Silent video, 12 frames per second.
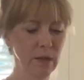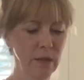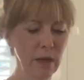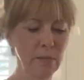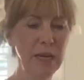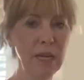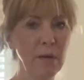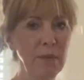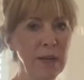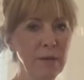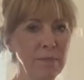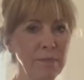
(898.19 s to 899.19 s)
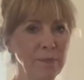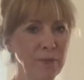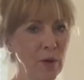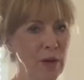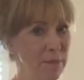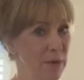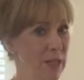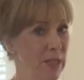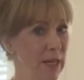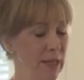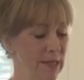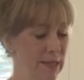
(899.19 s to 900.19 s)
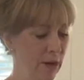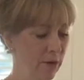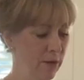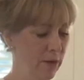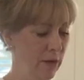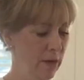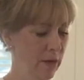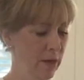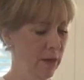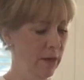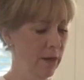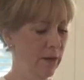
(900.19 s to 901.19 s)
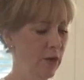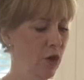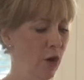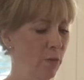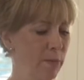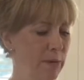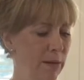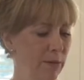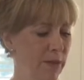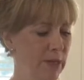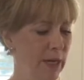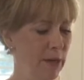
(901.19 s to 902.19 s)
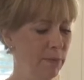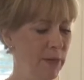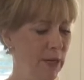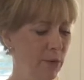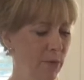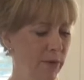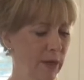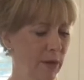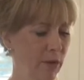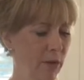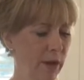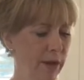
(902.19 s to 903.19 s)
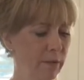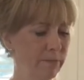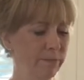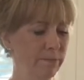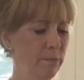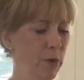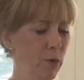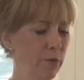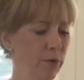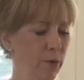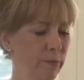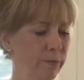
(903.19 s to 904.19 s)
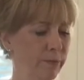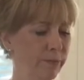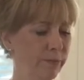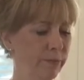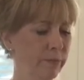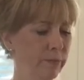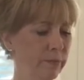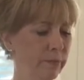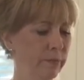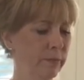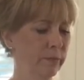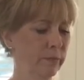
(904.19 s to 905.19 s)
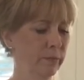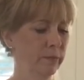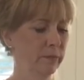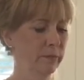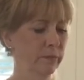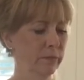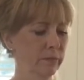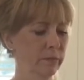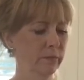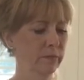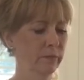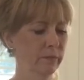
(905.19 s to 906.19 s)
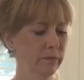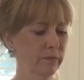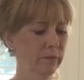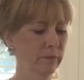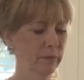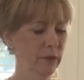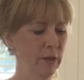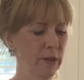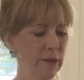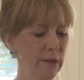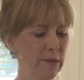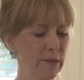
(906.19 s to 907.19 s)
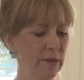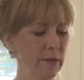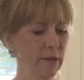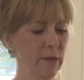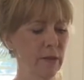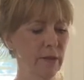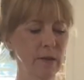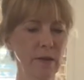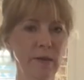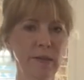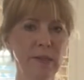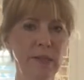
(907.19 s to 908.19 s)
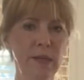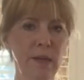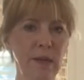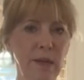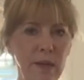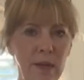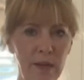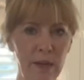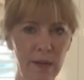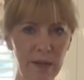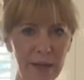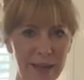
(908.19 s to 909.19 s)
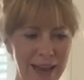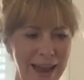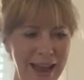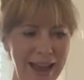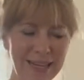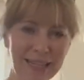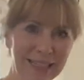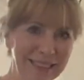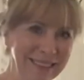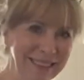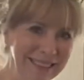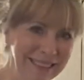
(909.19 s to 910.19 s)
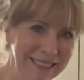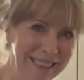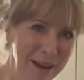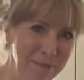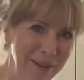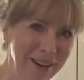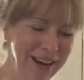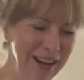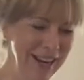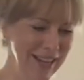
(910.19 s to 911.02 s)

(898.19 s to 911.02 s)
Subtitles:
Yummy, yummy. Okay, I'm going to take these out, and then will be able to take a peek at what they look like. Beautiful. Look at this. See? Look at that. Isn't that pretty?